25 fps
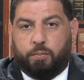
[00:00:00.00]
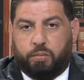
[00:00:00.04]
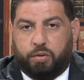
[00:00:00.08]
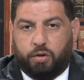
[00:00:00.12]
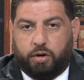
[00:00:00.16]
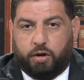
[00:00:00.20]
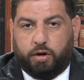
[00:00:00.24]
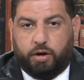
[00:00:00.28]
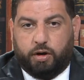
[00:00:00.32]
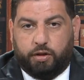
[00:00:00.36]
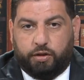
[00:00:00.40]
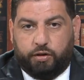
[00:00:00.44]

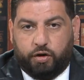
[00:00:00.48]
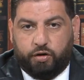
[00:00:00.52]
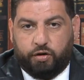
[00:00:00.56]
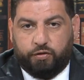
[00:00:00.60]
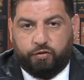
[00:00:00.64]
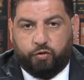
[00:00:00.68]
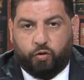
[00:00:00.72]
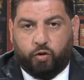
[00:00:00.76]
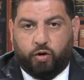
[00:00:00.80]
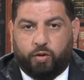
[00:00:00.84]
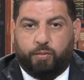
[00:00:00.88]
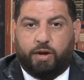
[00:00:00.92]
put it in their
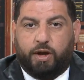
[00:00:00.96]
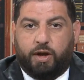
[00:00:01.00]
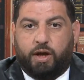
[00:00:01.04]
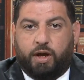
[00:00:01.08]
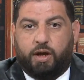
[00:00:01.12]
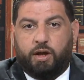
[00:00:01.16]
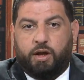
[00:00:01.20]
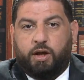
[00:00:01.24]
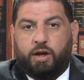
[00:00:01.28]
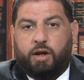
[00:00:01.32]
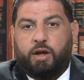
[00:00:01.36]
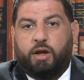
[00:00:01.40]

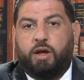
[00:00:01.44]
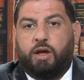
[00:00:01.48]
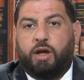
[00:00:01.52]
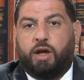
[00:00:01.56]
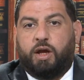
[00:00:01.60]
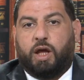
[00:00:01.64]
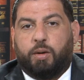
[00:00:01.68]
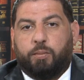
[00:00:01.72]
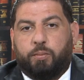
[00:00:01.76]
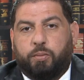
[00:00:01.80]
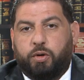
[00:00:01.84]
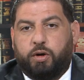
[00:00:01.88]
format,
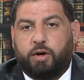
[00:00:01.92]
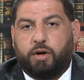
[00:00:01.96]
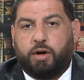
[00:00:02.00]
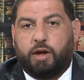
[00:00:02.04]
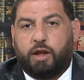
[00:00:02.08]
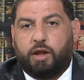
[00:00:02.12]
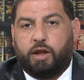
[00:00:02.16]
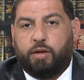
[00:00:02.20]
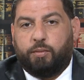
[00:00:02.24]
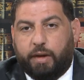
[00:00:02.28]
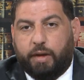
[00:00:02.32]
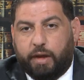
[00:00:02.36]
and put it
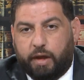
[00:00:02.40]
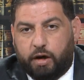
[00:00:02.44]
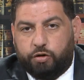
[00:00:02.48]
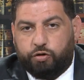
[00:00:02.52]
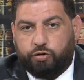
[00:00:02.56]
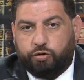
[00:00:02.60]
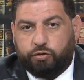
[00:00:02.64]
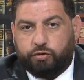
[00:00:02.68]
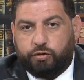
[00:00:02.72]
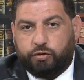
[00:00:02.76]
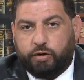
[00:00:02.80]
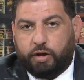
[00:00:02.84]
on the
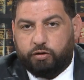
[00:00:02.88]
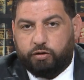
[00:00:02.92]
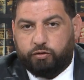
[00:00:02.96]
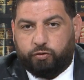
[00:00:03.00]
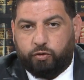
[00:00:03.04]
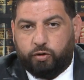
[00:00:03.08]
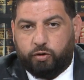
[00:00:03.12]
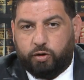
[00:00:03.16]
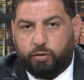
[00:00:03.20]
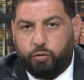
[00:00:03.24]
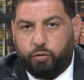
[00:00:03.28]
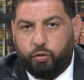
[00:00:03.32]
manager's desk
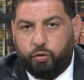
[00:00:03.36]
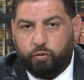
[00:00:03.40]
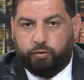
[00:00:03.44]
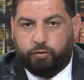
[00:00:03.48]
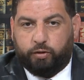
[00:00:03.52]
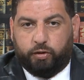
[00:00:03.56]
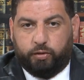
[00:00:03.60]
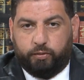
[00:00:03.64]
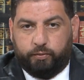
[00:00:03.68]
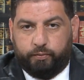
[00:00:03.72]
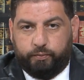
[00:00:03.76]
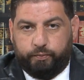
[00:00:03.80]
for
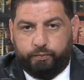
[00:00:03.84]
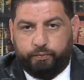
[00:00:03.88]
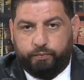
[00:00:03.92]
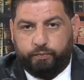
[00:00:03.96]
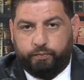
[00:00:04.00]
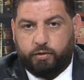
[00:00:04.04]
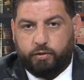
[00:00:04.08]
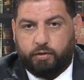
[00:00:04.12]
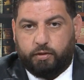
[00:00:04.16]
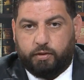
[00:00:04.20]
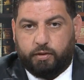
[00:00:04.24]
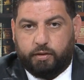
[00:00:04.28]
approval.
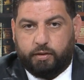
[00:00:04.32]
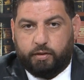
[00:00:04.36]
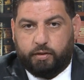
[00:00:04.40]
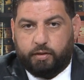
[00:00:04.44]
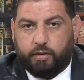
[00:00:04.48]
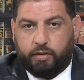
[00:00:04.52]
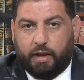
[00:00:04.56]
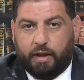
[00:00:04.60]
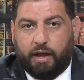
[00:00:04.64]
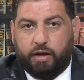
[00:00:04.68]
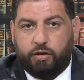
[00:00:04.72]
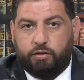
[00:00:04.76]

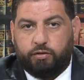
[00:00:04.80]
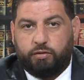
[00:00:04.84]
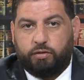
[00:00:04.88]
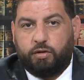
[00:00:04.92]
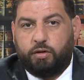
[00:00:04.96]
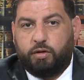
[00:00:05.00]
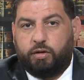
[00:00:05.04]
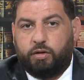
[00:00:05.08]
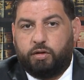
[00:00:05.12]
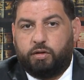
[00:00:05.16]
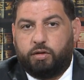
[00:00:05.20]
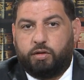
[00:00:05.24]
That's
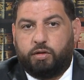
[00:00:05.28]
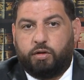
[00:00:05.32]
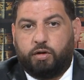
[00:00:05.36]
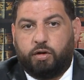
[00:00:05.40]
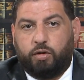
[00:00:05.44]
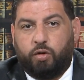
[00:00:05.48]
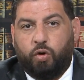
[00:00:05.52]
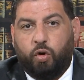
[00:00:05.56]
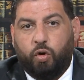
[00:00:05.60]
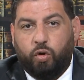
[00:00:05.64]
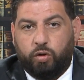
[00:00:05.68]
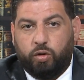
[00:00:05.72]
the
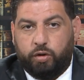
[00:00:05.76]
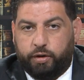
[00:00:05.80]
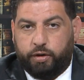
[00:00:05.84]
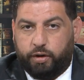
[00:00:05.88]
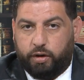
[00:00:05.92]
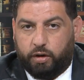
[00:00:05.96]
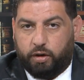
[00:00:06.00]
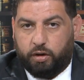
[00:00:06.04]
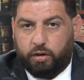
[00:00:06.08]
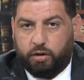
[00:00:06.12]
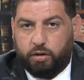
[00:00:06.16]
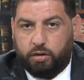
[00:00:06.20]
goal
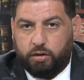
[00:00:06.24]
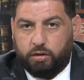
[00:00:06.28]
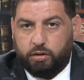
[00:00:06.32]
here.